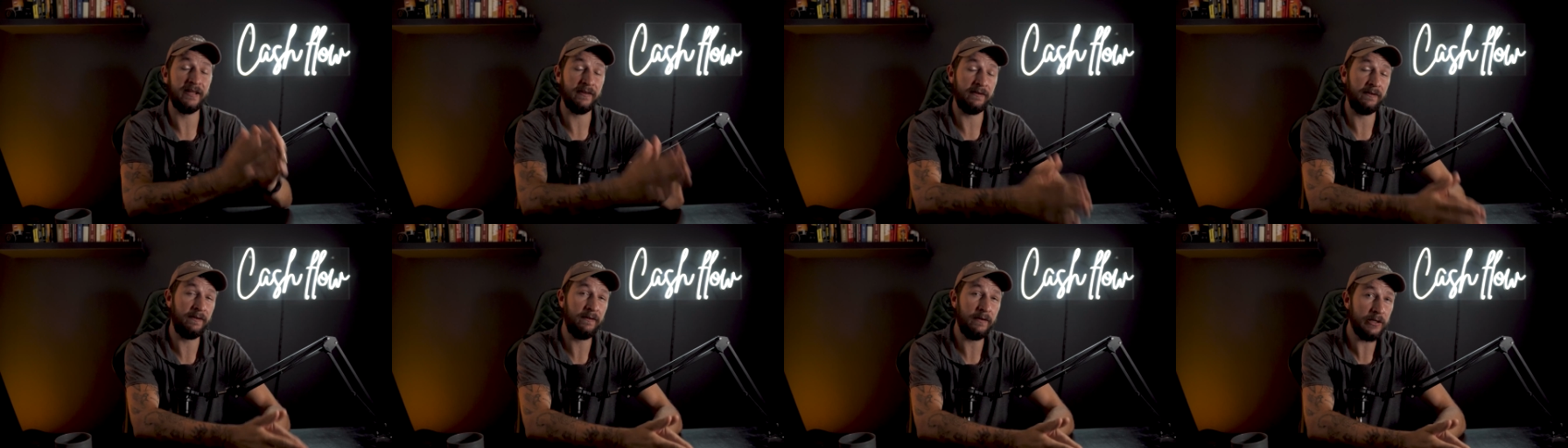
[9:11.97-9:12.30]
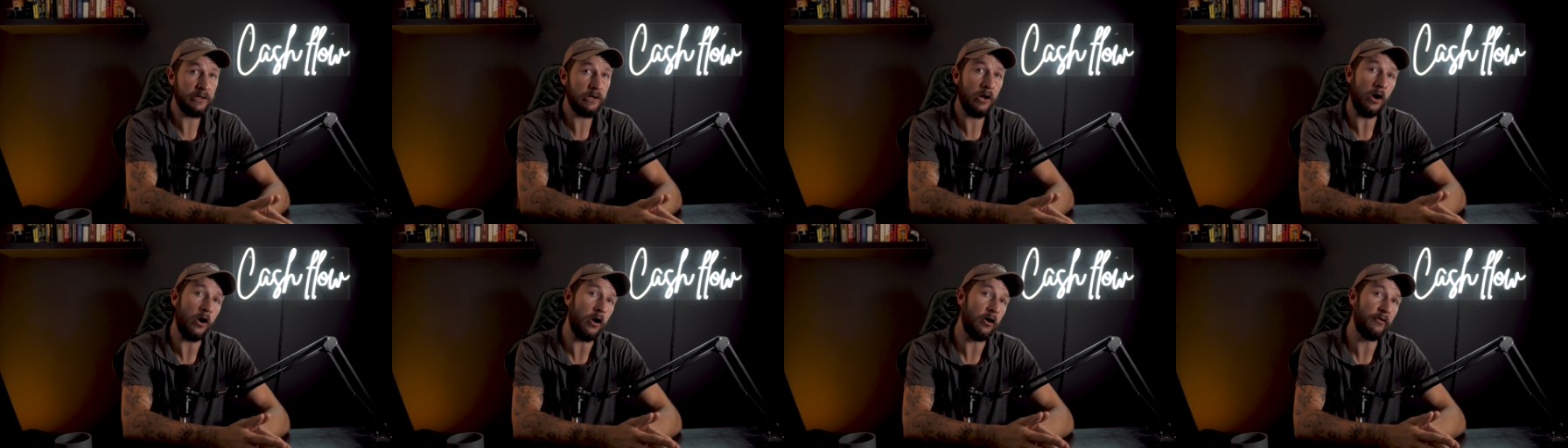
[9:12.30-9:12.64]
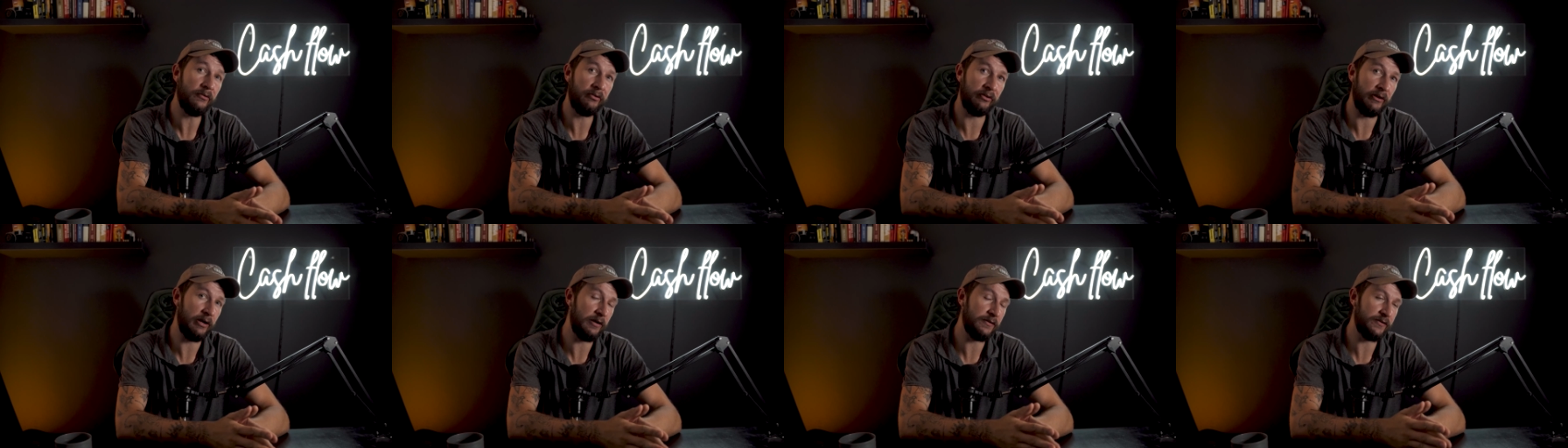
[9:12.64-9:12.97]

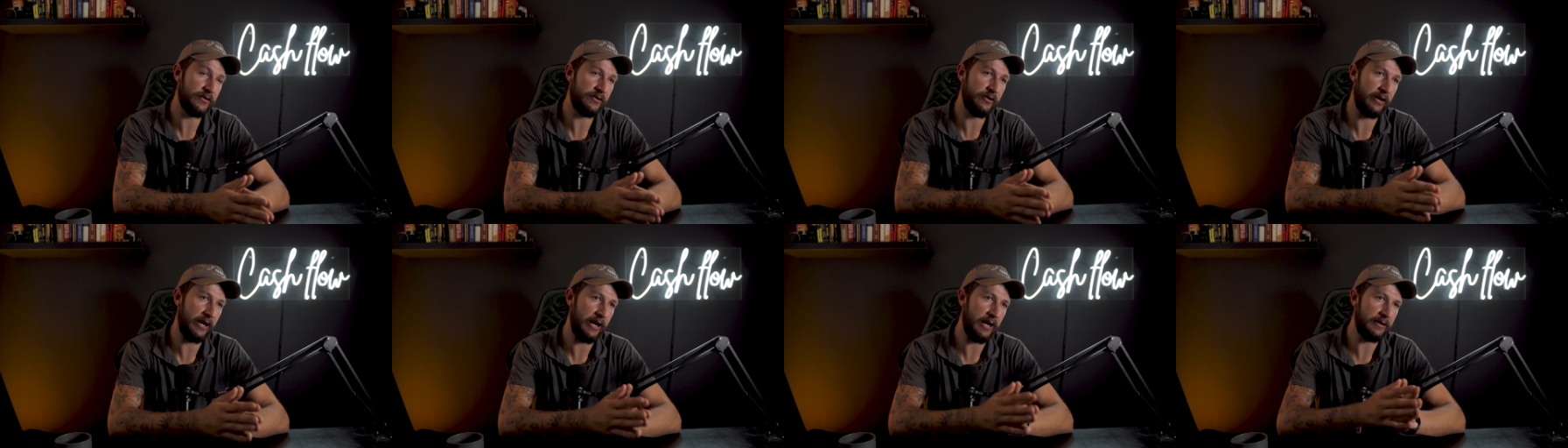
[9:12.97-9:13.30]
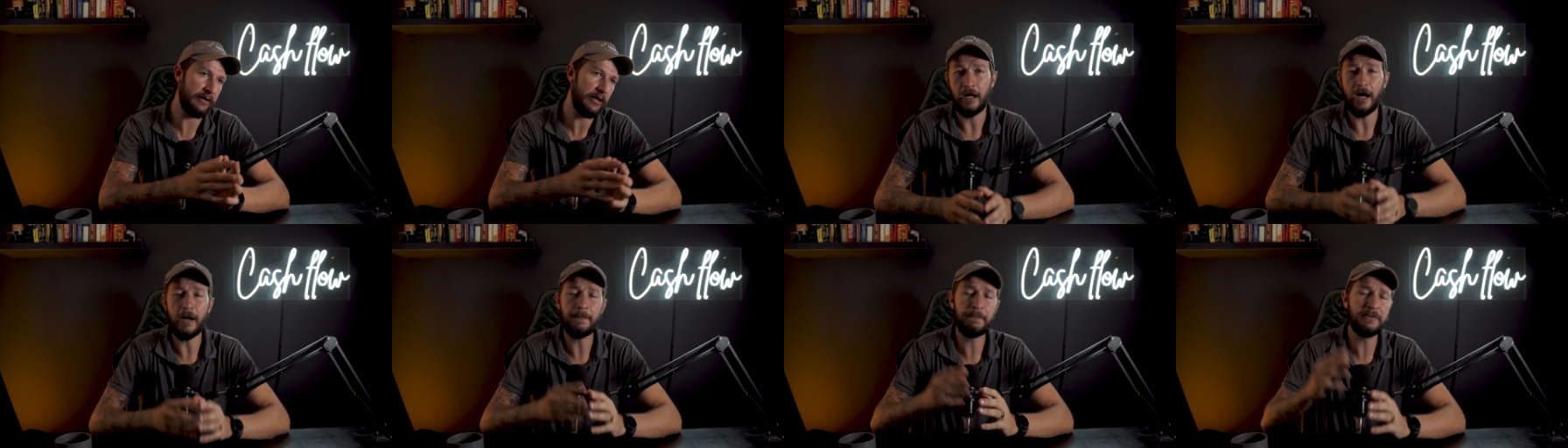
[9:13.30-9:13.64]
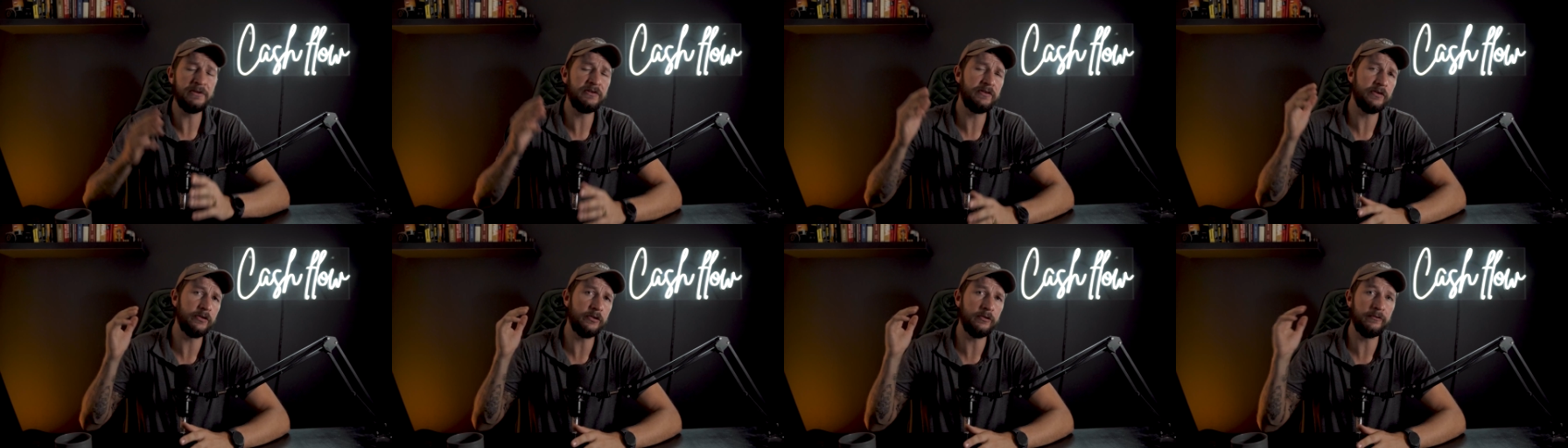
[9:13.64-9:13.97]
3,500 Rand up
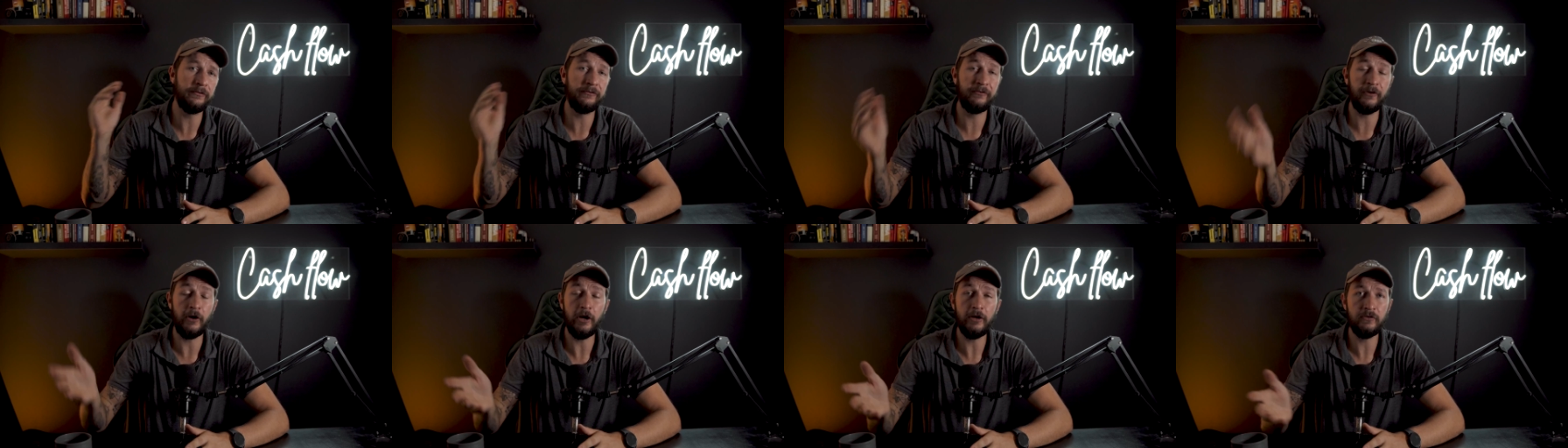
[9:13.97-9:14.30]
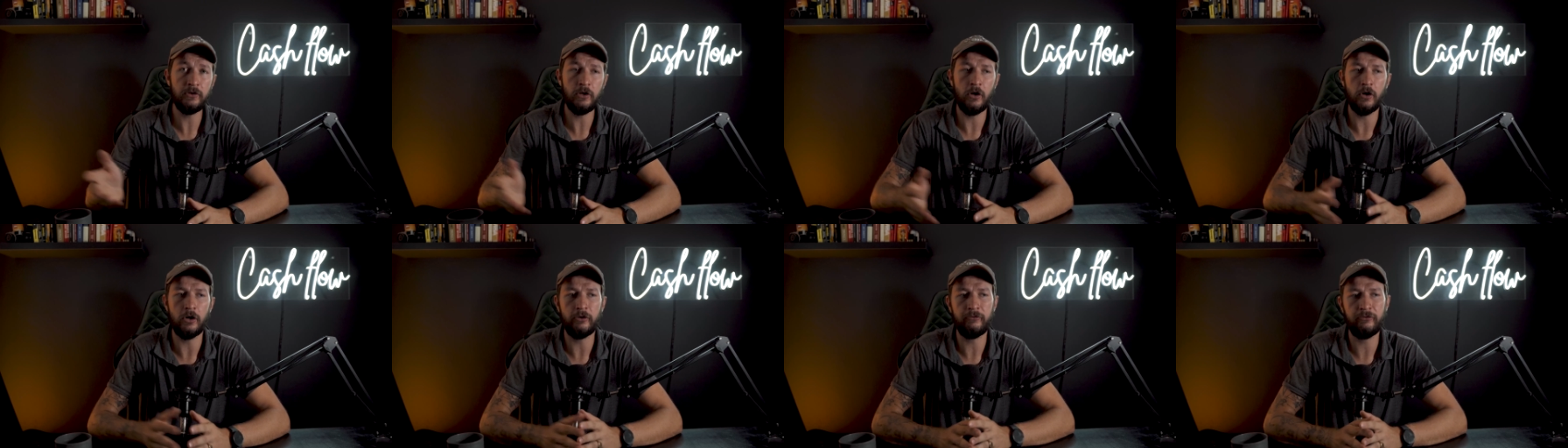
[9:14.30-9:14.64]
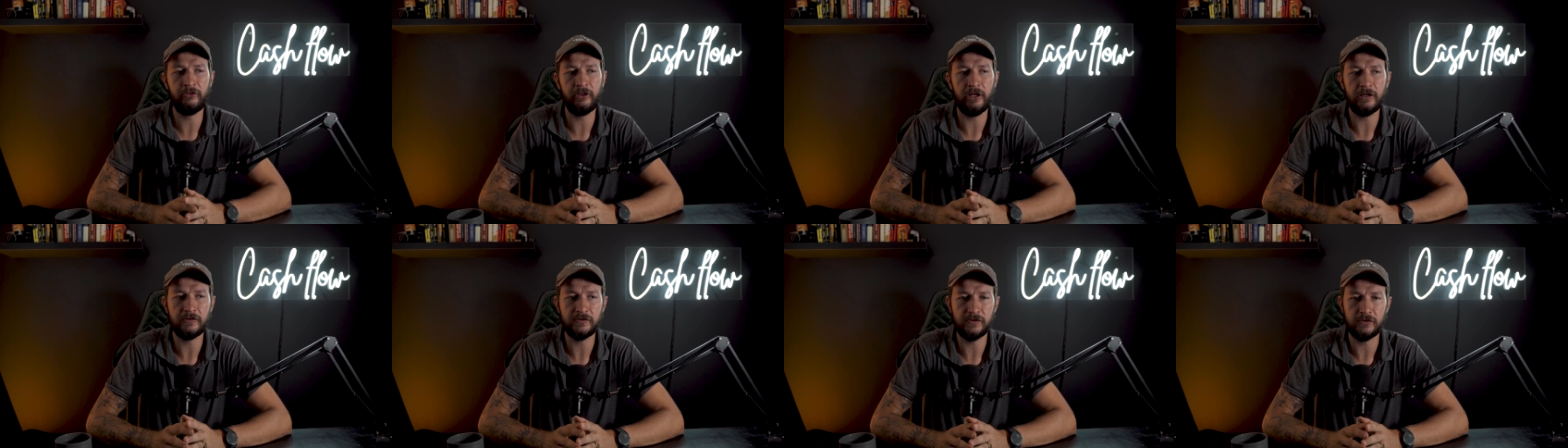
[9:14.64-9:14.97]
until
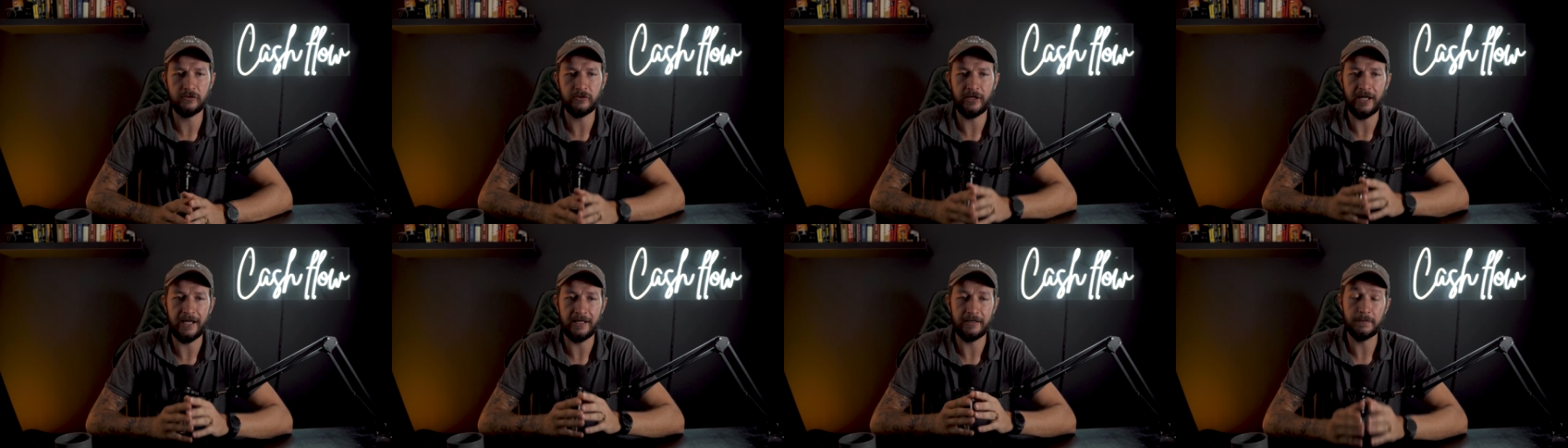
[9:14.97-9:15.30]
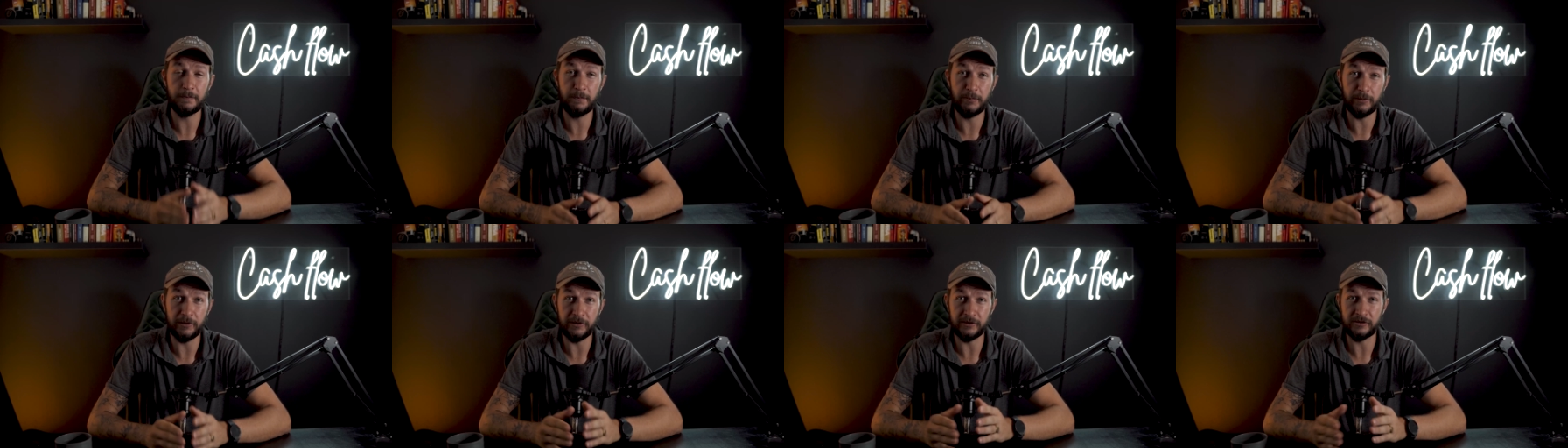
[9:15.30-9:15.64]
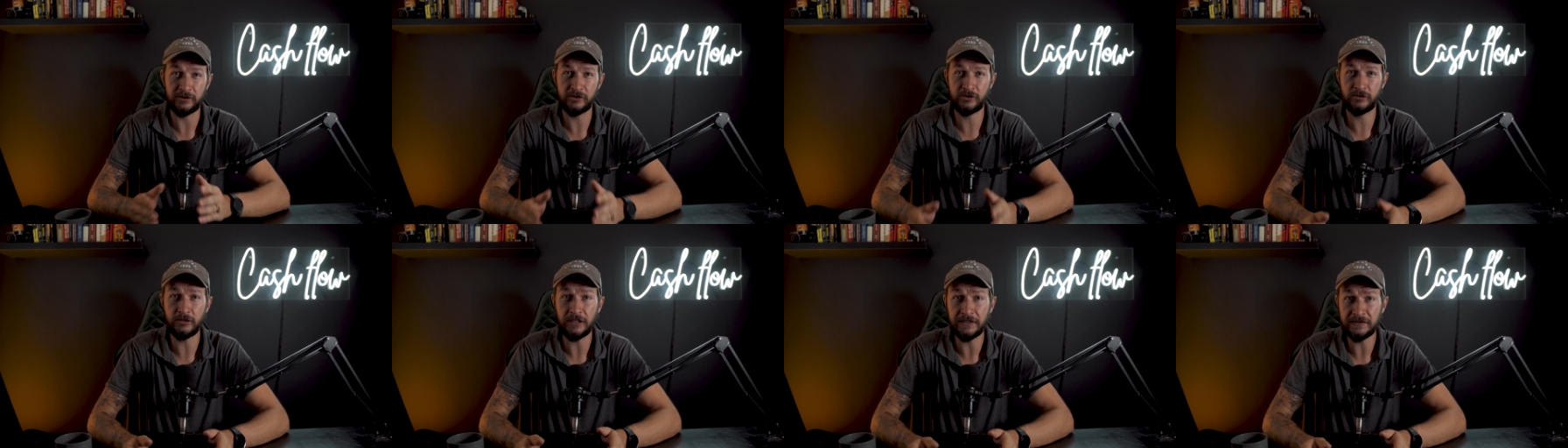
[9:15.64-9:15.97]
5,500 Rand per
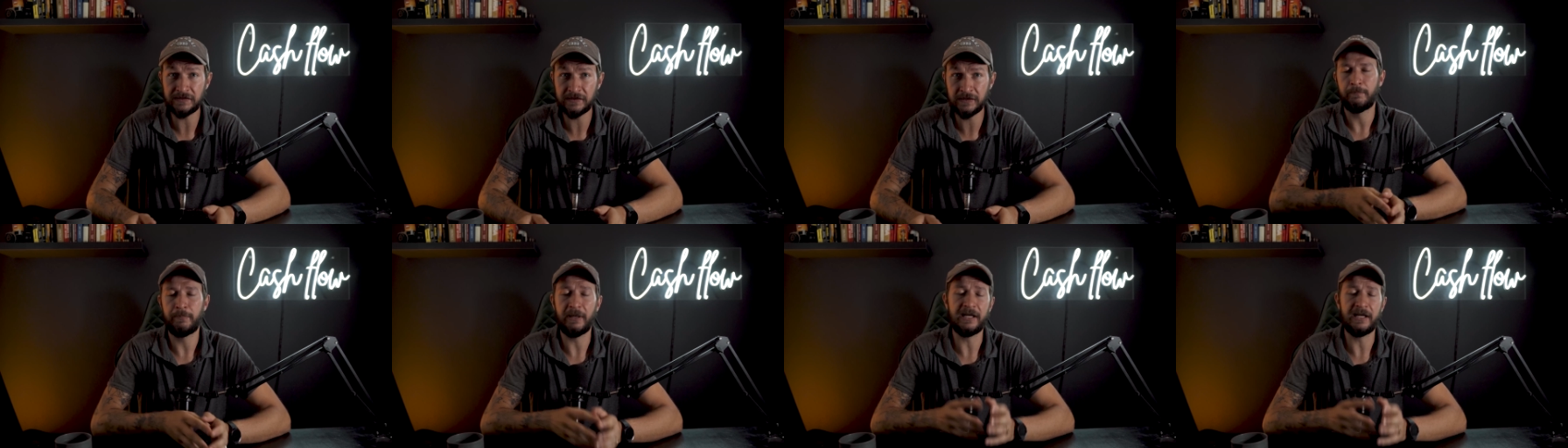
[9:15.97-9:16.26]
trust.